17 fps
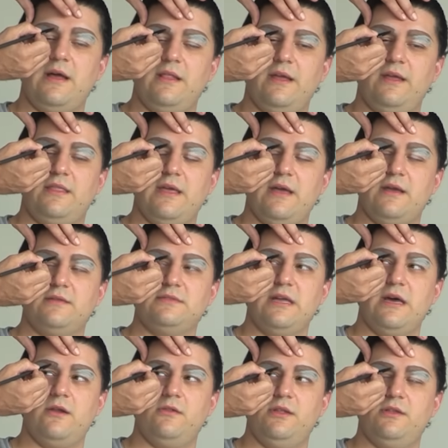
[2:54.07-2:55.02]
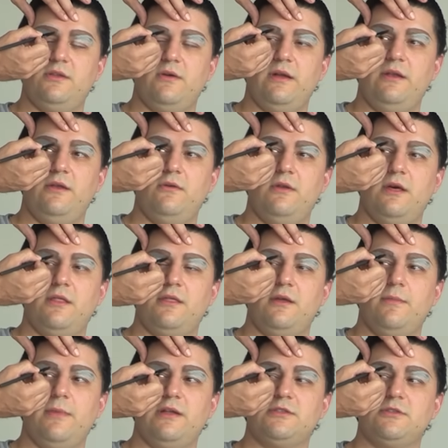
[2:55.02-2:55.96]
I like that because not only do I know
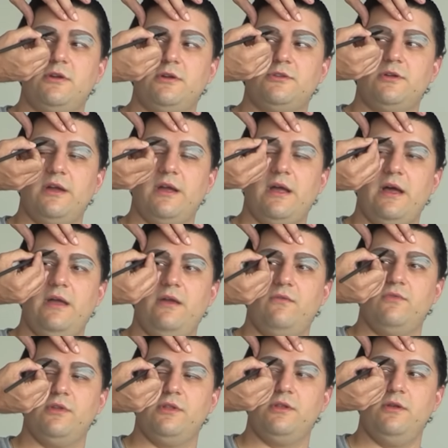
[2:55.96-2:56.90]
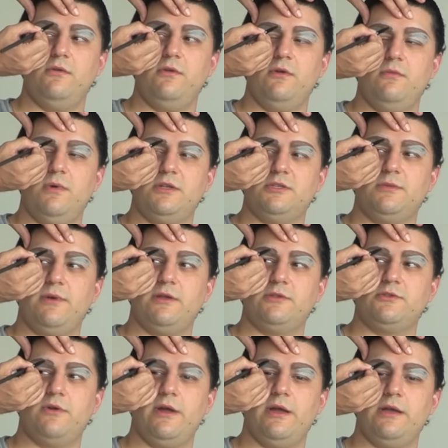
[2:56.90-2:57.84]
nothing about Star Trek, I really don't know much
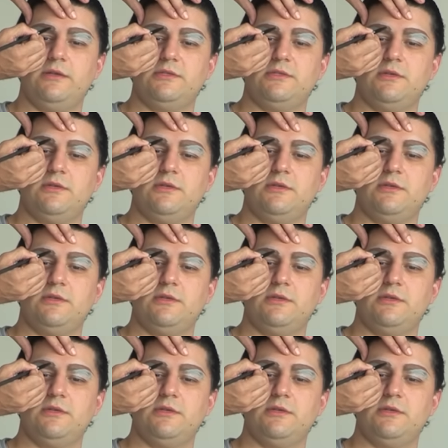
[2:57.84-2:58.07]
about drag.